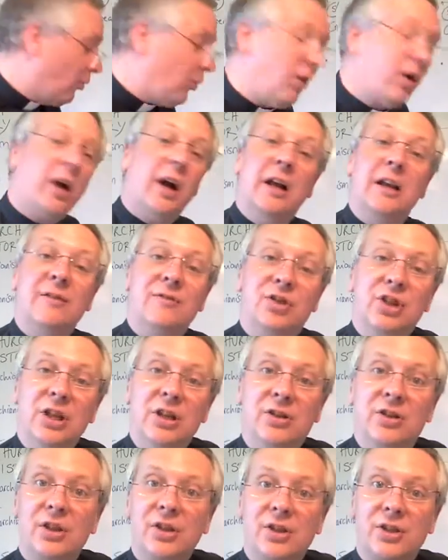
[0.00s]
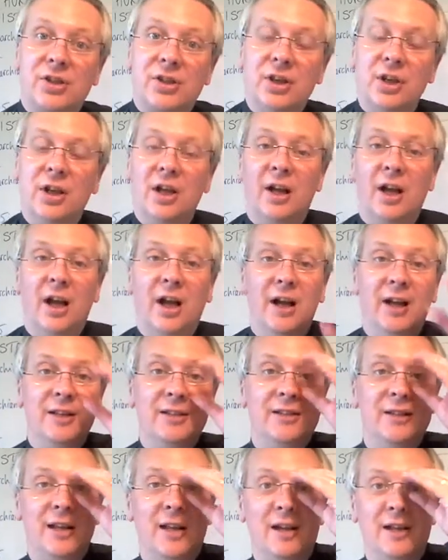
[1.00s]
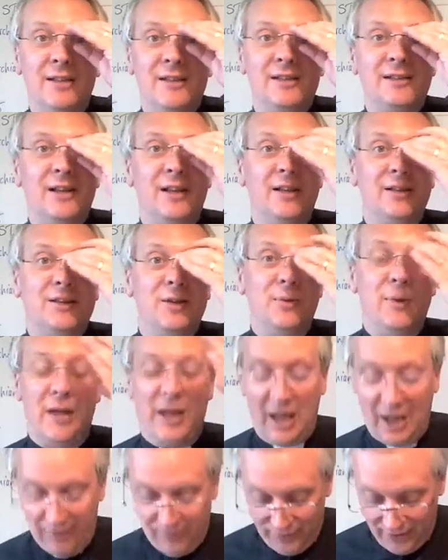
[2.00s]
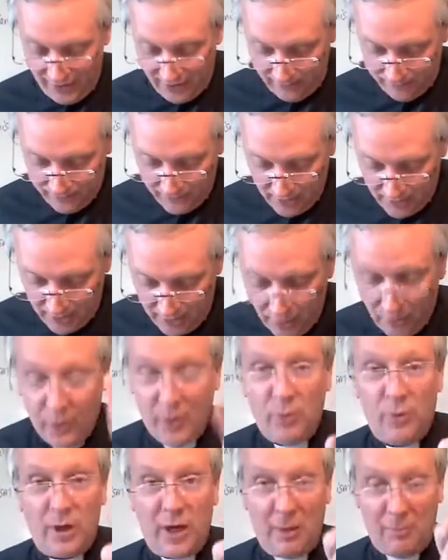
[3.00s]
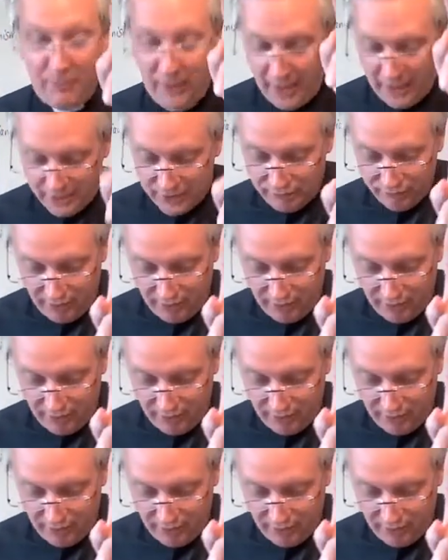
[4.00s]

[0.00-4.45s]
what kind of Jesus do we have here. We will come back to